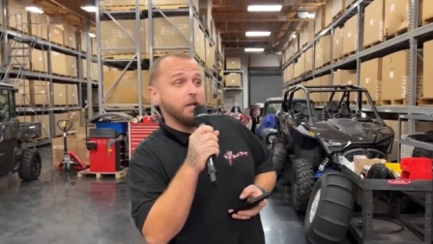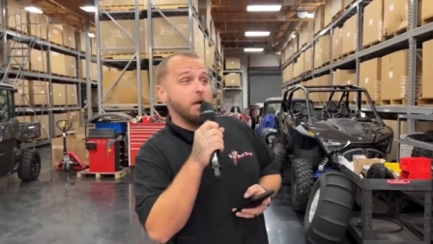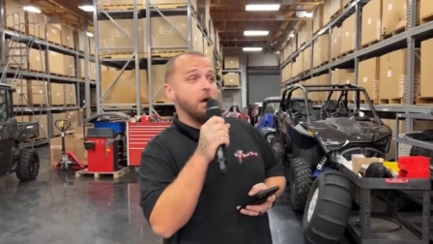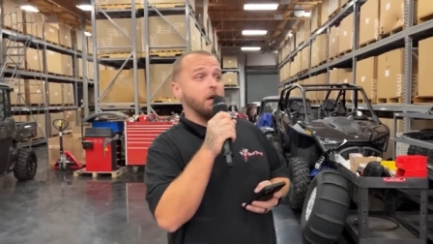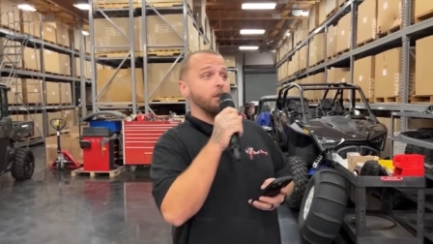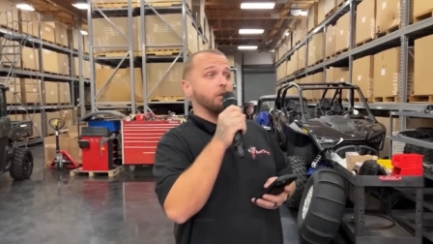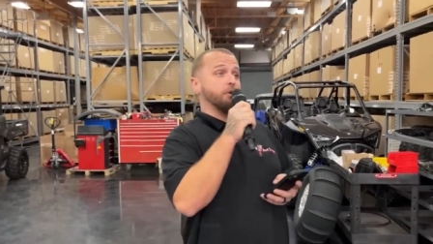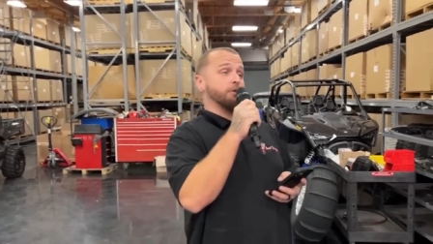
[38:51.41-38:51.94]

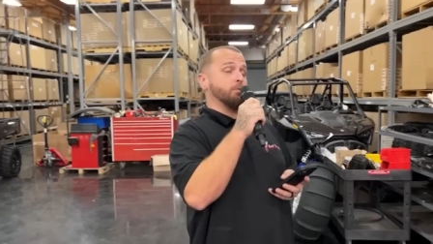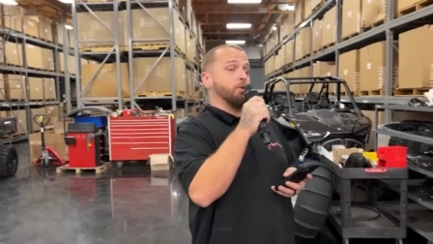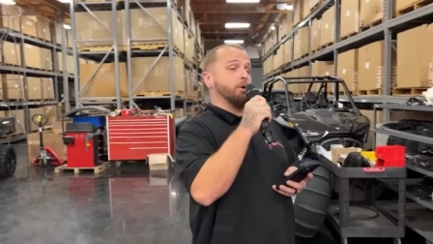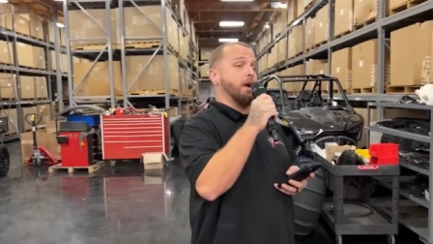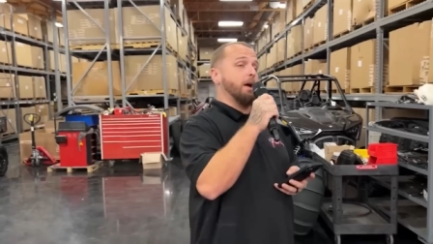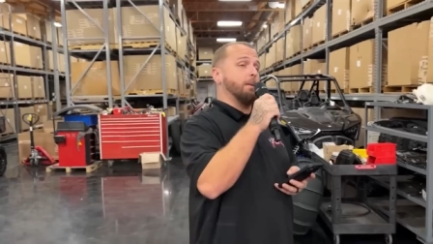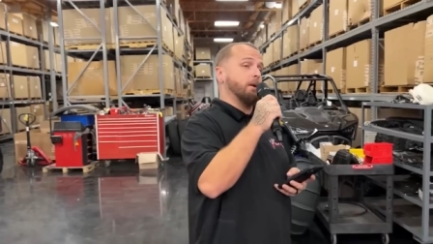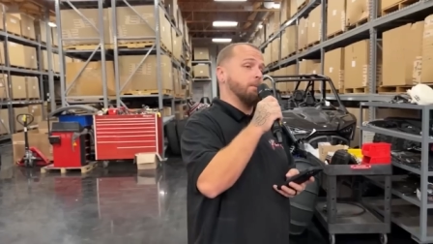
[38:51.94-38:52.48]
collars were
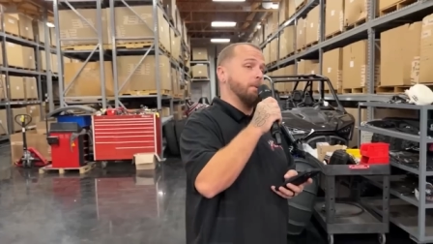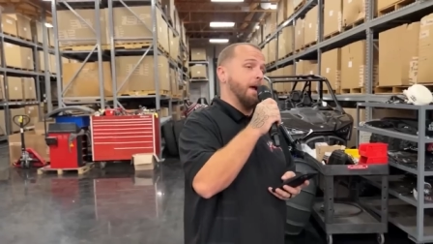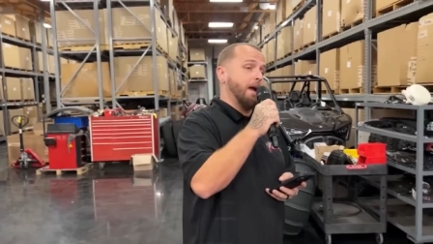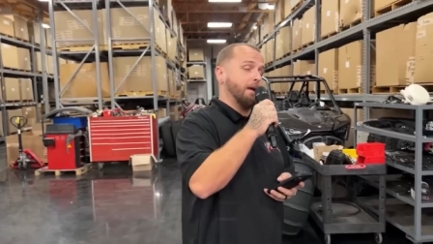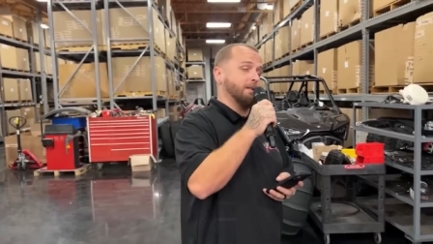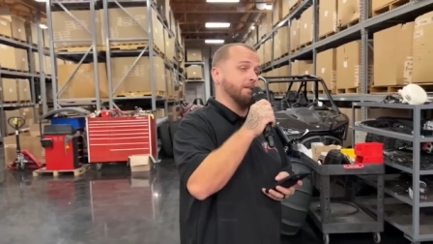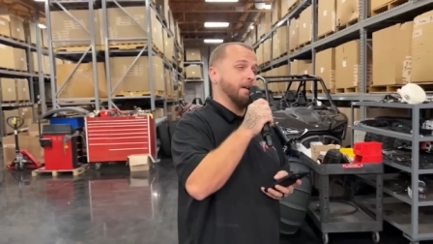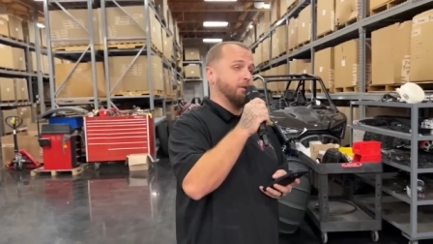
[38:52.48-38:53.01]
coming
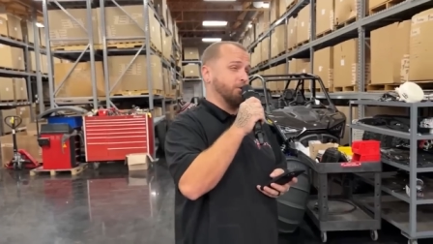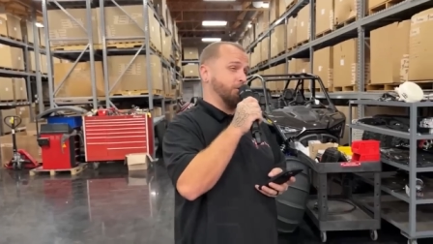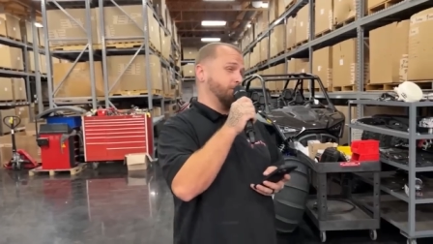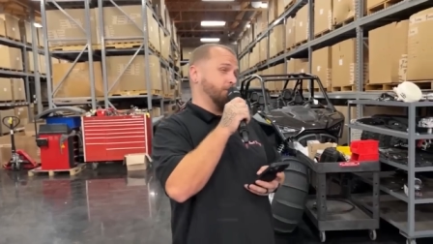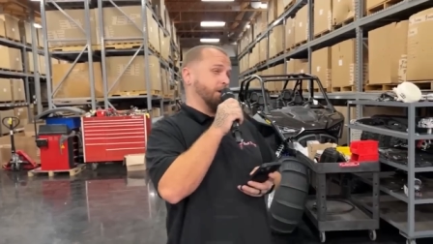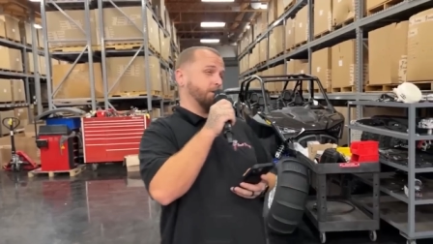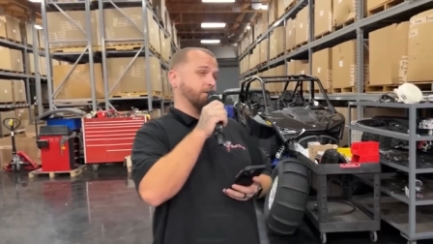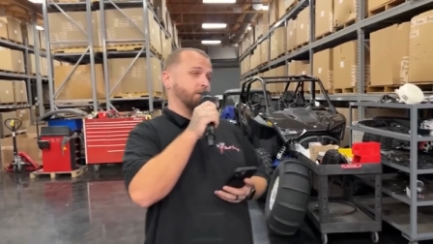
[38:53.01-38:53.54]
back. Is that true,
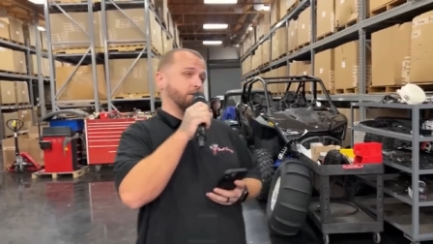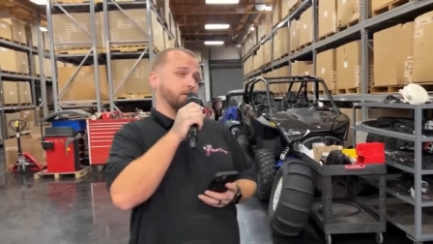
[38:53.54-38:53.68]
Justin?